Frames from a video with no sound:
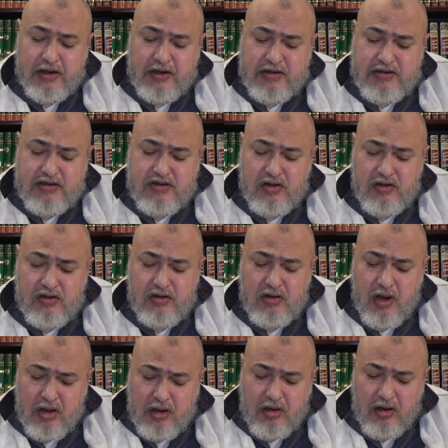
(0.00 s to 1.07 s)
is
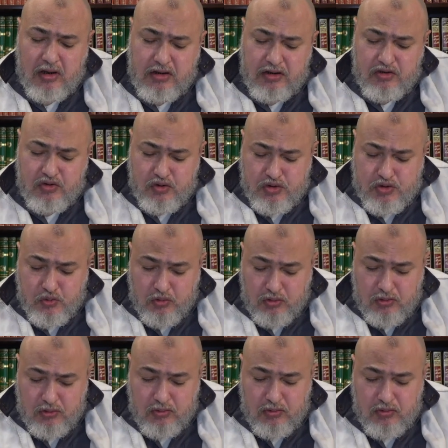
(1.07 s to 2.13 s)
not
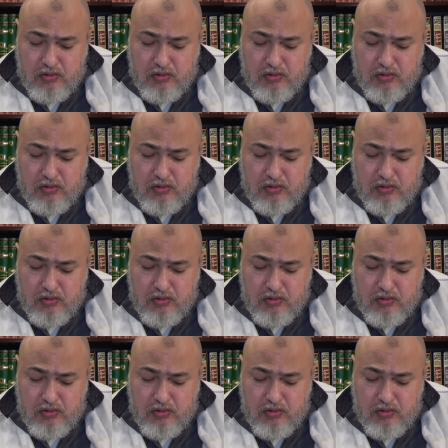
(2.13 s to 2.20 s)
unusual